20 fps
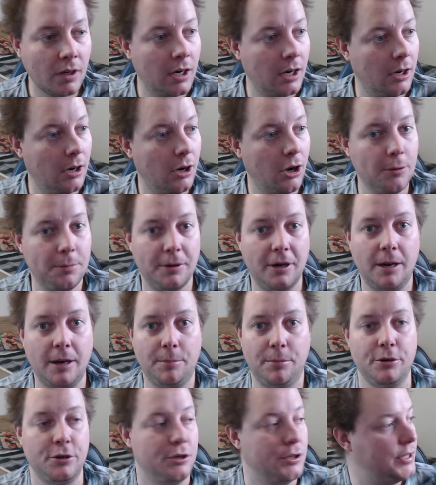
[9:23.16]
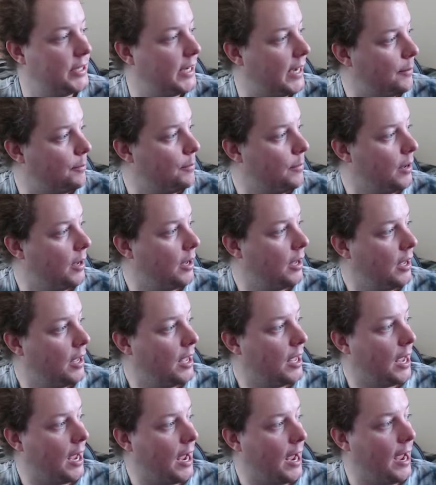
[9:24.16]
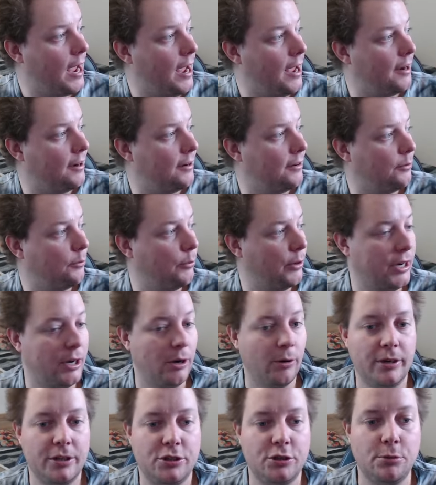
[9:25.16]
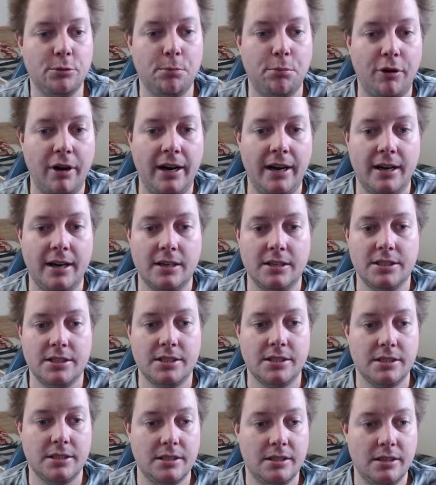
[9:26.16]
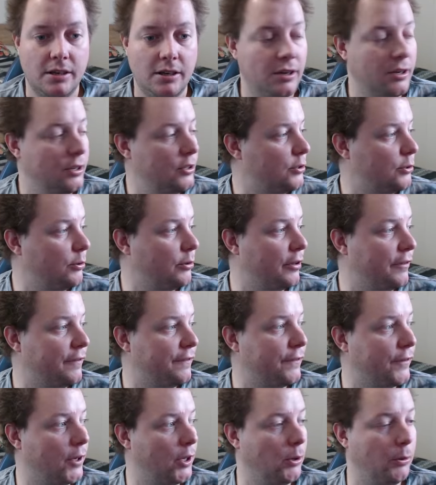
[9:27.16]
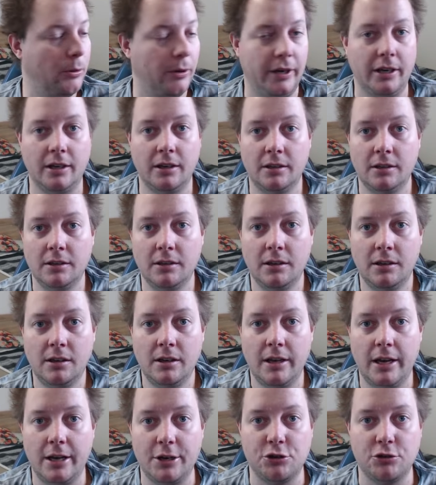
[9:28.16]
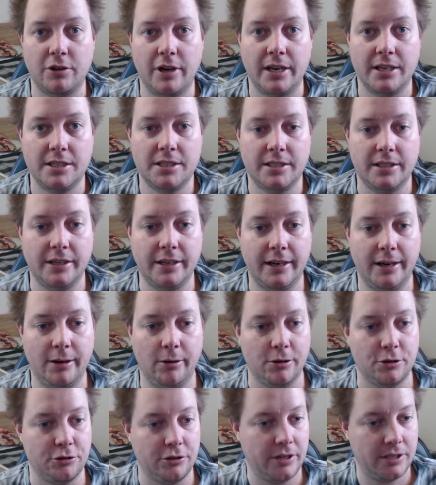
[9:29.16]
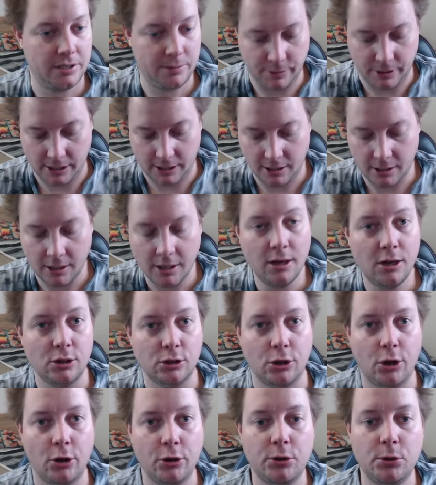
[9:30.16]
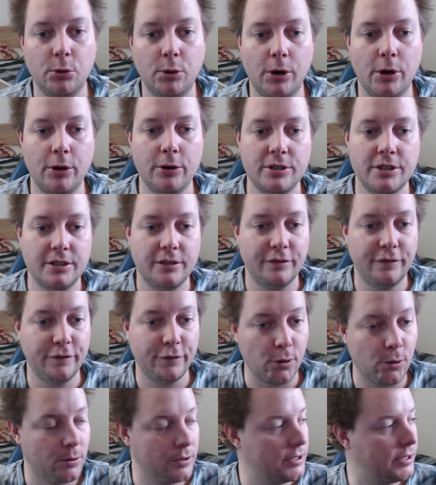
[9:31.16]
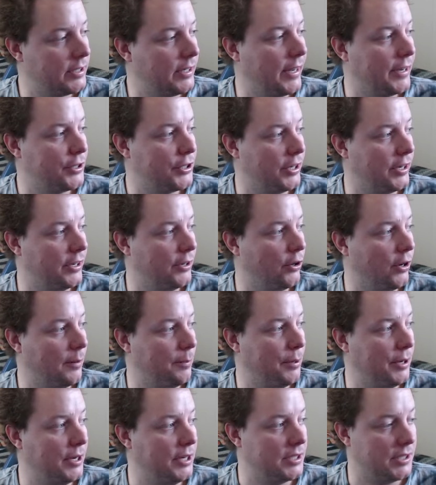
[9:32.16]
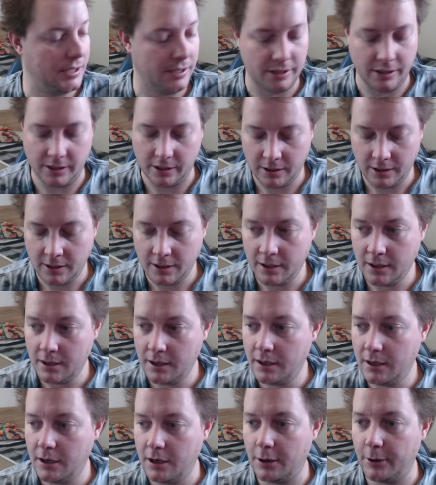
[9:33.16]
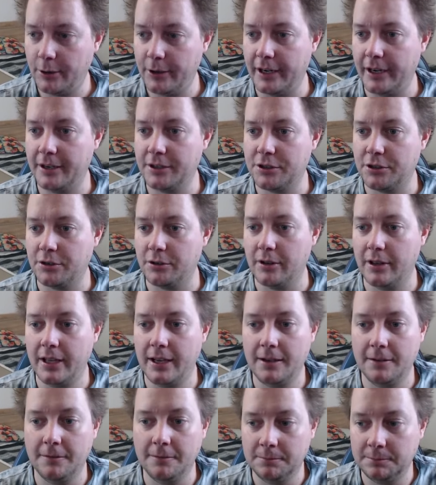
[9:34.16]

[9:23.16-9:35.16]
open up a new tab, and we're going to browse to the following address in our address bar, localhost/NIPC. I'll hit enter on that.